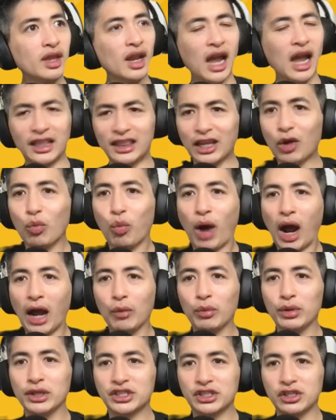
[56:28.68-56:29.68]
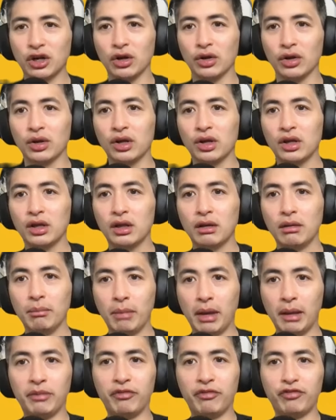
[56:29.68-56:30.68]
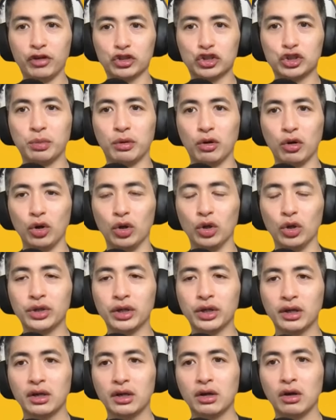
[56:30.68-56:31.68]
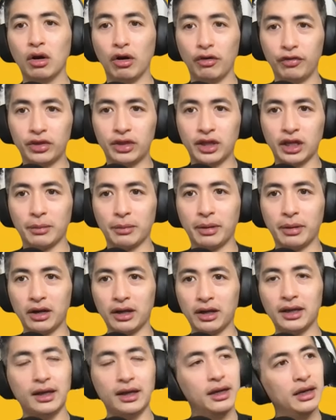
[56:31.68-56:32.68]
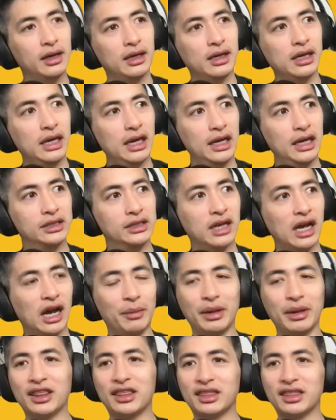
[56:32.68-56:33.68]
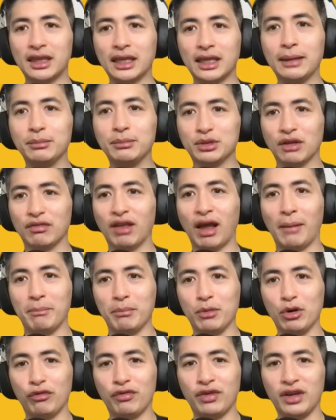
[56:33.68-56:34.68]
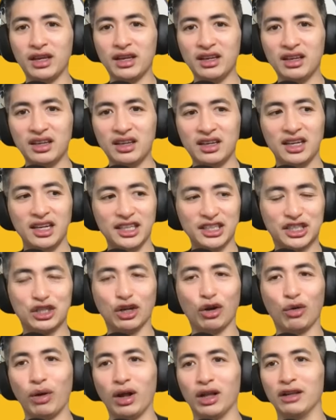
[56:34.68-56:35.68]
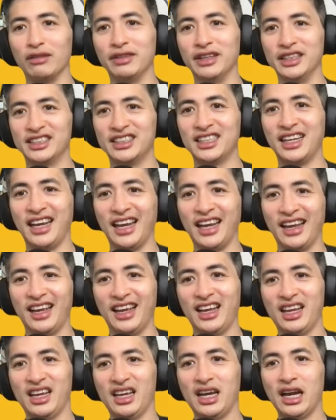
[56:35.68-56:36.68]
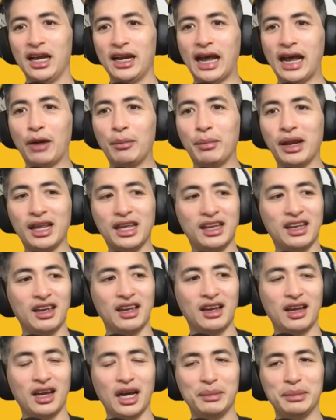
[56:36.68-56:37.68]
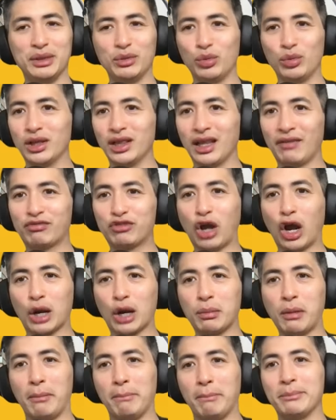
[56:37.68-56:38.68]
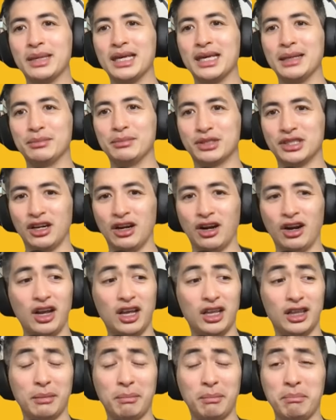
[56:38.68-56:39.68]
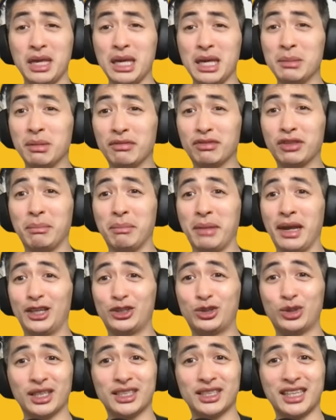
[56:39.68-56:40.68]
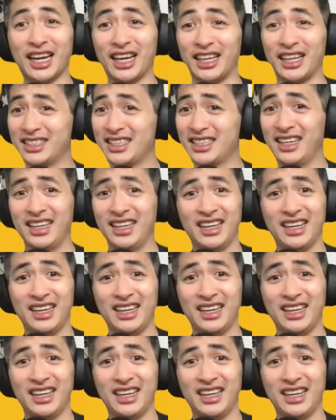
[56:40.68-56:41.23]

I think why we still maybe feel super old, or if you think about it, is how many themes of that movie is still relevant today, and how many. I mean, we love talking about memes here. The meme of the Matrix has